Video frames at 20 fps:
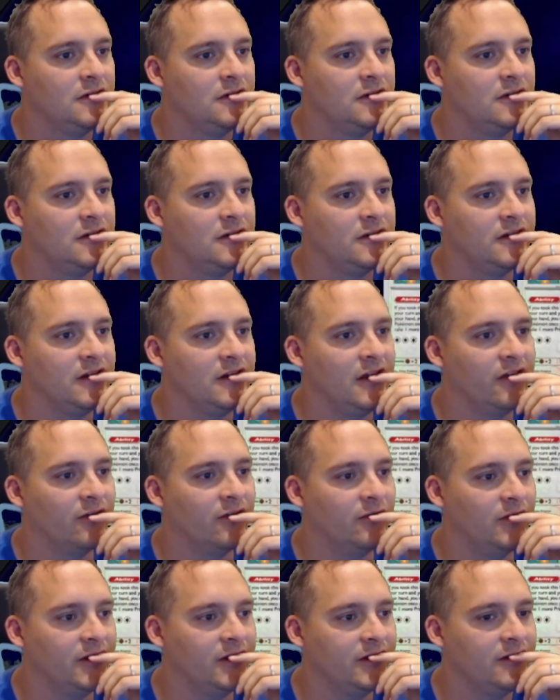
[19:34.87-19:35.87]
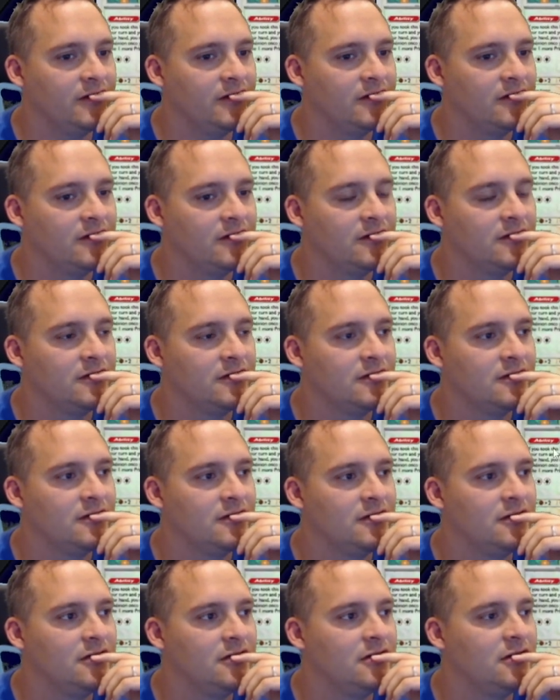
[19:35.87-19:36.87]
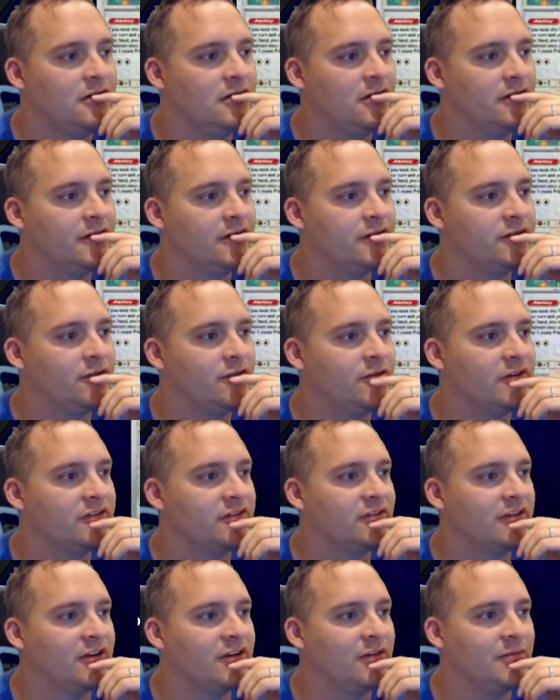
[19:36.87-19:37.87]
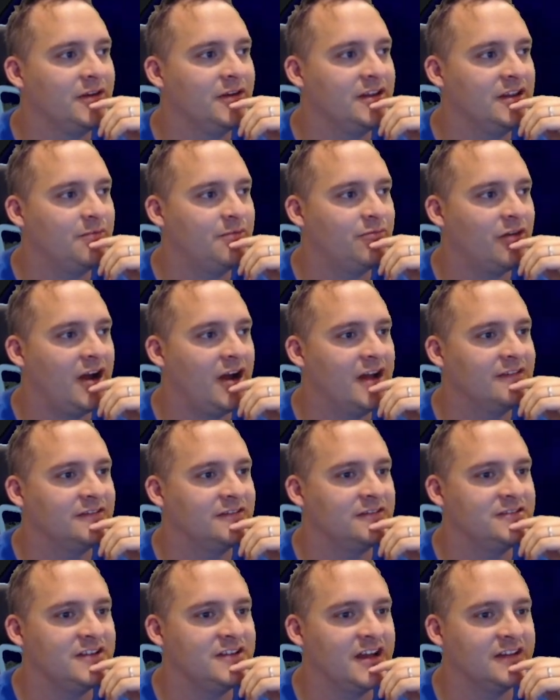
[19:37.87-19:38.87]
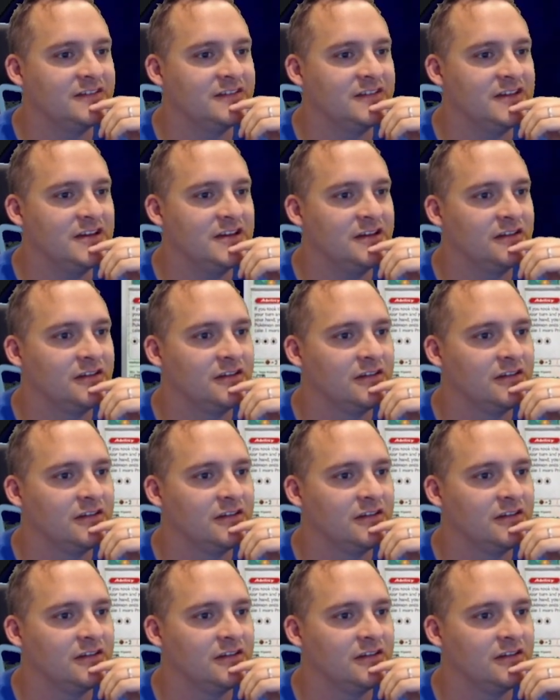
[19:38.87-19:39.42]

another one. All the doors are in here. We did prize a Chansey.